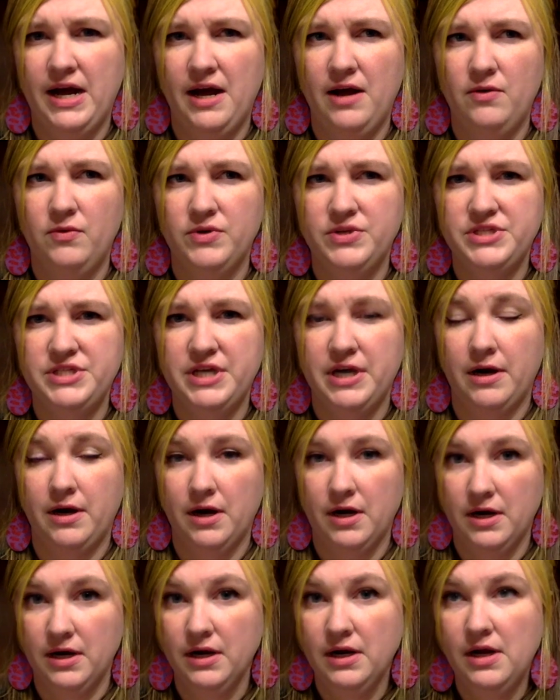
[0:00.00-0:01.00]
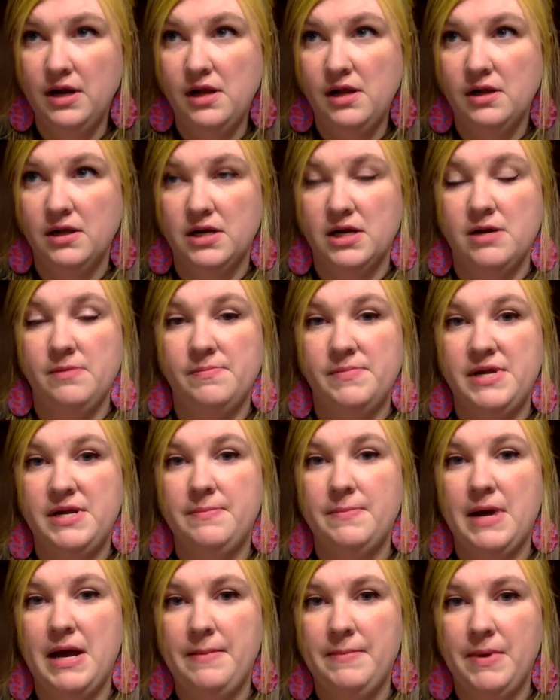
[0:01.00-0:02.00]
I was younger in
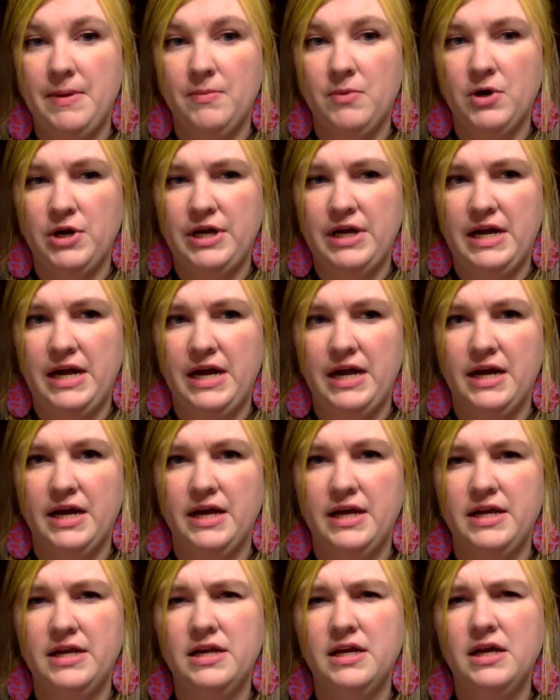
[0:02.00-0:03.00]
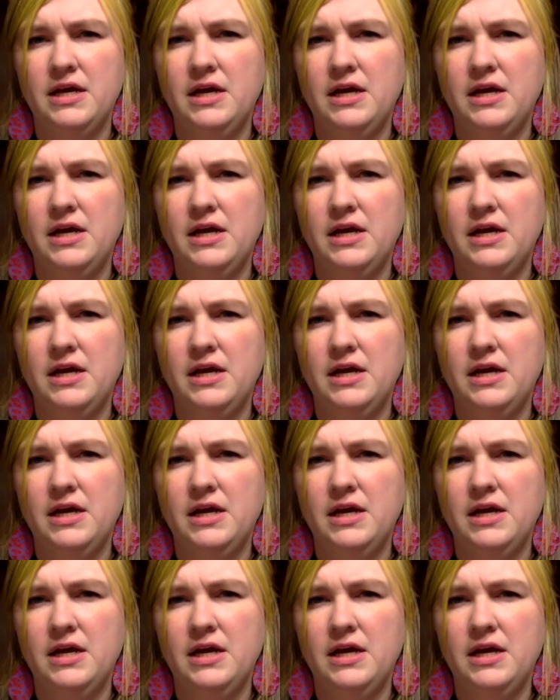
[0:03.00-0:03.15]
my memory, and